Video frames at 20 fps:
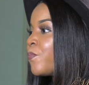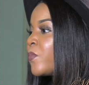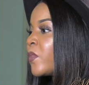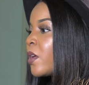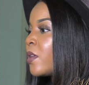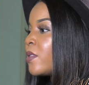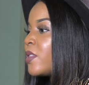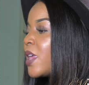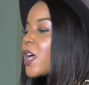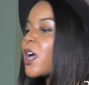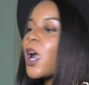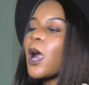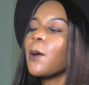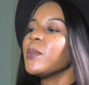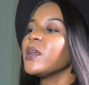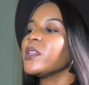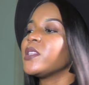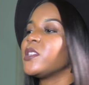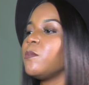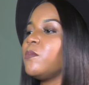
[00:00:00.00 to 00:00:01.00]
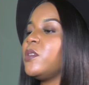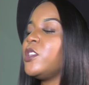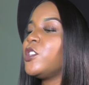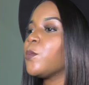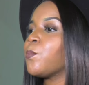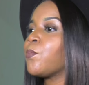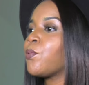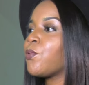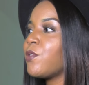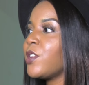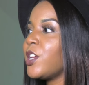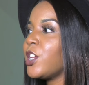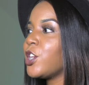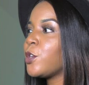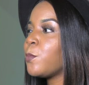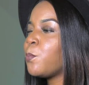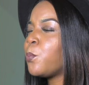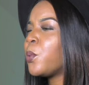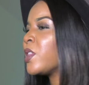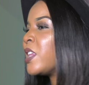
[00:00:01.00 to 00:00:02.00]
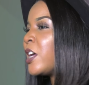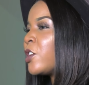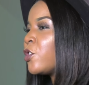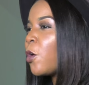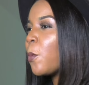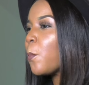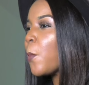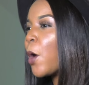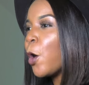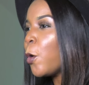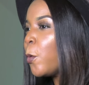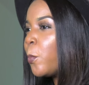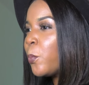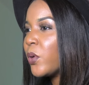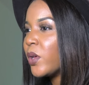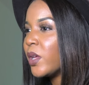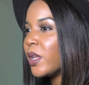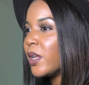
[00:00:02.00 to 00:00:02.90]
they're coming to me to preach, but they're not open.